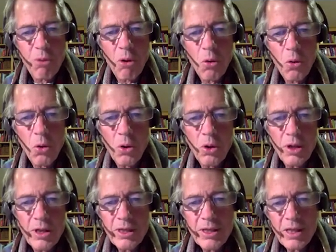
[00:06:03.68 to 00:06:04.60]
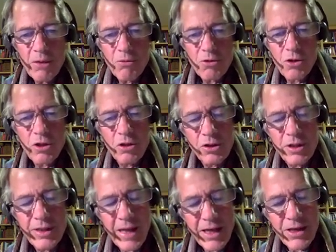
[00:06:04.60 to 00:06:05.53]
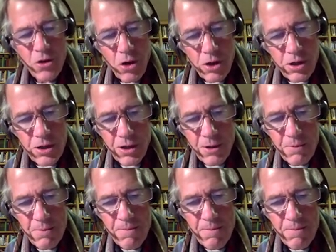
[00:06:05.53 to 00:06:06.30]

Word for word: Pole and we're going to look at Antarctica.